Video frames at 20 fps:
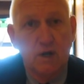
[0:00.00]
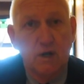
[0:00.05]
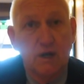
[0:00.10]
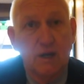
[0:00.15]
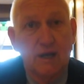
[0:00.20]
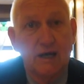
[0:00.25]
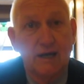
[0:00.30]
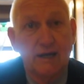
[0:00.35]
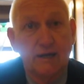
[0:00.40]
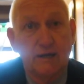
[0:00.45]

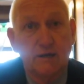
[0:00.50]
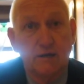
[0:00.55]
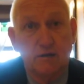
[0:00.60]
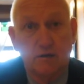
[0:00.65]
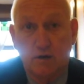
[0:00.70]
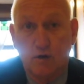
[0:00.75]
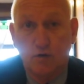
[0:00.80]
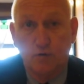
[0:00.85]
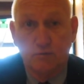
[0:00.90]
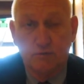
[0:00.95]
like
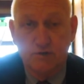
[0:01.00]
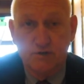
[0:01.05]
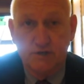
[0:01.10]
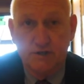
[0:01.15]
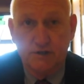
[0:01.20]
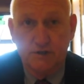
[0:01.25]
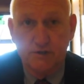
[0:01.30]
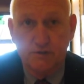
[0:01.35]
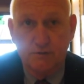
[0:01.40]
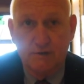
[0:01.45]

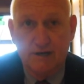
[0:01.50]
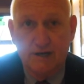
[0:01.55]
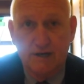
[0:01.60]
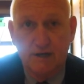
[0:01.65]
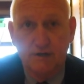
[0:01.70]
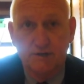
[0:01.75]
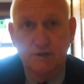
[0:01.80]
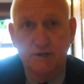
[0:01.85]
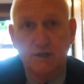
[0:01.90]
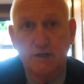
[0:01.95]

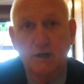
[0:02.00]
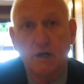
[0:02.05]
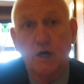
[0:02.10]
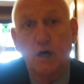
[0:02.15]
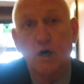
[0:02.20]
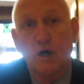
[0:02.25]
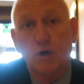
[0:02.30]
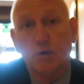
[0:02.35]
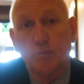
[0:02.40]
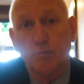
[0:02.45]
homosexuality,
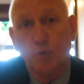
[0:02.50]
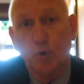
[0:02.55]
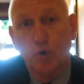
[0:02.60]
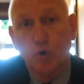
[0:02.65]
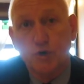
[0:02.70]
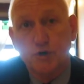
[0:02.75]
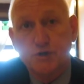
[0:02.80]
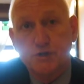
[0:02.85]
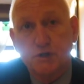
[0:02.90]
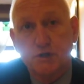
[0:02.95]

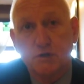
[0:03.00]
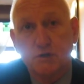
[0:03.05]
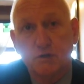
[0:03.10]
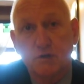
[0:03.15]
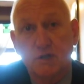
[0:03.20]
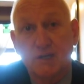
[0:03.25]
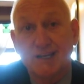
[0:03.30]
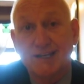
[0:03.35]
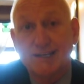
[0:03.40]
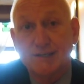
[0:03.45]
abortion,
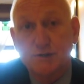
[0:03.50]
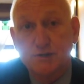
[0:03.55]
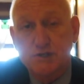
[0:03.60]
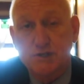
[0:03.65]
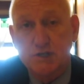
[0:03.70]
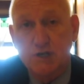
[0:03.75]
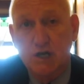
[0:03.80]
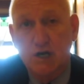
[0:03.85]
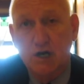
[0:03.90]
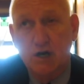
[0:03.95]

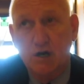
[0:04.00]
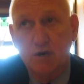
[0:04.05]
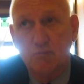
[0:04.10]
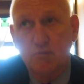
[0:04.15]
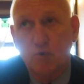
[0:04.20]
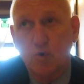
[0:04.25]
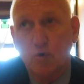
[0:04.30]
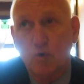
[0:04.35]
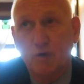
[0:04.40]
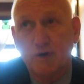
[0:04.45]
Islam,
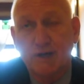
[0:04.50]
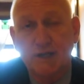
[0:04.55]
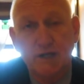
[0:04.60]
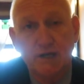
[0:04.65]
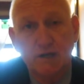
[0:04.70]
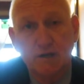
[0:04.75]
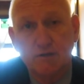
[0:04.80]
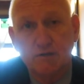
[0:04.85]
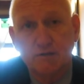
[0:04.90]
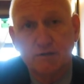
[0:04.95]
or any
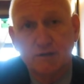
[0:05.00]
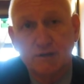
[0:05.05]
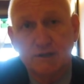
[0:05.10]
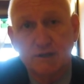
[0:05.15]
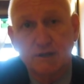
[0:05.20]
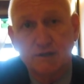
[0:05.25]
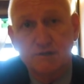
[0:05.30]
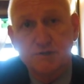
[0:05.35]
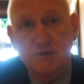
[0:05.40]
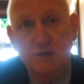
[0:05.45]
other
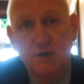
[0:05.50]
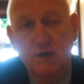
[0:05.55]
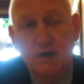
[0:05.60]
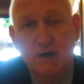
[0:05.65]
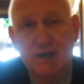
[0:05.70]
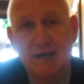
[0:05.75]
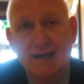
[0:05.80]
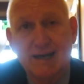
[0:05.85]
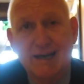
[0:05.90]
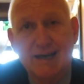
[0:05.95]
things,
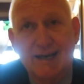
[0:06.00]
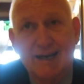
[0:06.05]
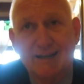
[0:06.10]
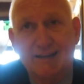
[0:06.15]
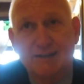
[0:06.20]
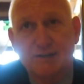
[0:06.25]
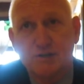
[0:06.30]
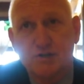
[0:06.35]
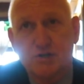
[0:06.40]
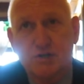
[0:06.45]
and
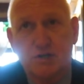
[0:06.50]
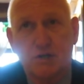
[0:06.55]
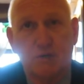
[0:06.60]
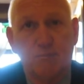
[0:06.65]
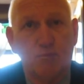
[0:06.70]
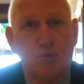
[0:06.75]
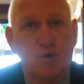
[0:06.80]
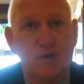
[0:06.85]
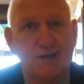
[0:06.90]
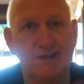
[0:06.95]
then
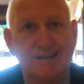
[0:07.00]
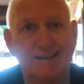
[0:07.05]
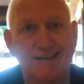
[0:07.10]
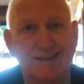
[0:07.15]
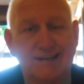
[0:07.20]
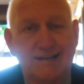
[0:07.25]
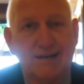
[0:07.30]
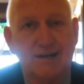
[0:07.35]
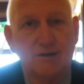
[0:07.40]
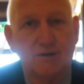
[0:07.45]
someone in
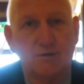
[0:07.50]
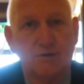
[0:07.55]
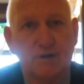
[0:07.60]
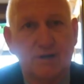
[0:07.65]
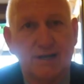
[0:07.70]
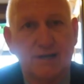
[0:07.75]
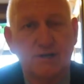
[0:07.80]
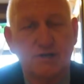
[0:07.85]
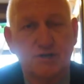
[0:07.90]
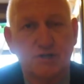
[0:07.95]
that
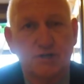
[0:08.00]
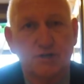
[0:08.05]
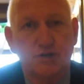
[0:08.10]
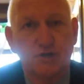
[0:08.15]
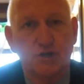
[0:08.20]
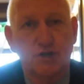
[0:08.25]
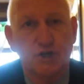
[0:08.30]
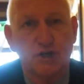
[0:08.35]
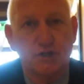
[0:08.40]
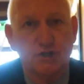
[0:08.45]
congregation
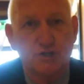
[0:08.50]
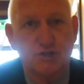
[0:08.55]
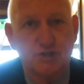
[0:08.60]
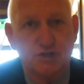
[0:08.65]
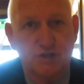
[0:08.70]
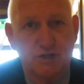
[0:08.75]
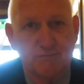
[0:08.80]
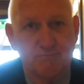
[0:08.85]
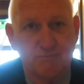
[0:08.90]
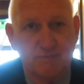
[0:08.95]
does
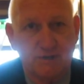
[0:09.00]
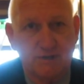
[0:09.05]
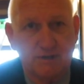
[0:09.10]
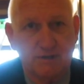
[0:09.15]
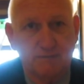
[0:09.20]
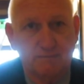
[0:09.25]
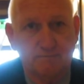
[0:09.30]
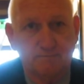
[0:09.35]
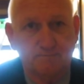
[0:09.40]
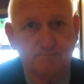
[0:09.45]
something
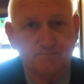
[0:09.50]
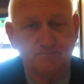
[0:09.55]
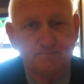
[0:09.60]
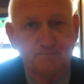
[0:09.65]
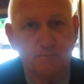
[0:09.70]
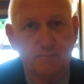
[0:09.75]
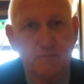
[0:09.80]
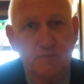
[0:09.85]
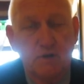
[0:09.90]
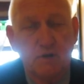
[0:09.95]

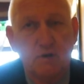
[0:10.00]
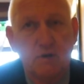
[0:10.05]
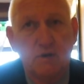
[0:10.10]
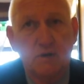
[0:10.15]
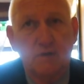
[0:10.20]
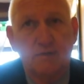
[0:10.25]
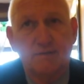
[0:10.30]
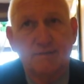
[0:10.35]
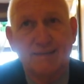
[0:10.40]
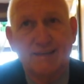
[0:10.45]

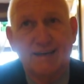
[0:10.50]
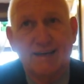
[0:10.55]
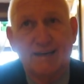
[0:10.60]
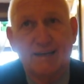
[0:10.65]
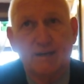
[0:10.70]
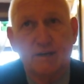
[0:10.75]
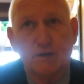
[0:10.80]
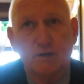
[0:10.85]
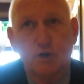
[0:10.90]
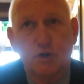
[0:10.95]

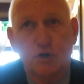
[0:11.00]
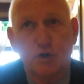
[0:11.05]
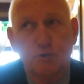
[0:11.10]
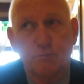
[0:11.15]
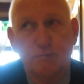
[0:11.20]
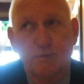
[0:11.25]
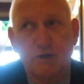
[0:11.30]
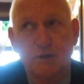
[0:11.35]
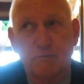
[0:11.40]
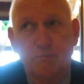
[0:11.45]
that
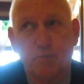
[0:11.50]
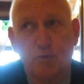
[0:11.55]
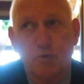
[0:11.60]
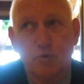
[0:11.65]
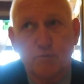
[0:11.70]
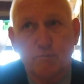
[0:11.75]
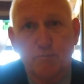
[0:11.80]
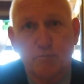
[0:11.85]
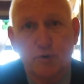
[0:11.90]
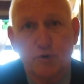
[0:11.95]
could be
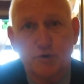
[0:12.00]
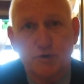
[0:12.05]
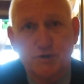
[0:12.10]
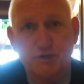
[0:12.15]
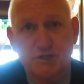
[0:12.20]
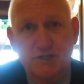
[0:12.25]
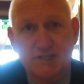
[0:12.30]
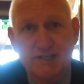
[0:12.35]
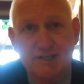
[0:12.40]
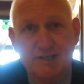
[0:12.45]

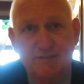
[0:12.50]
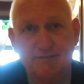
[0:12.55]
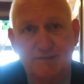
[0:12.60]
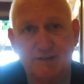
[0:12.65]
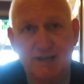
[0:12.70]
perceived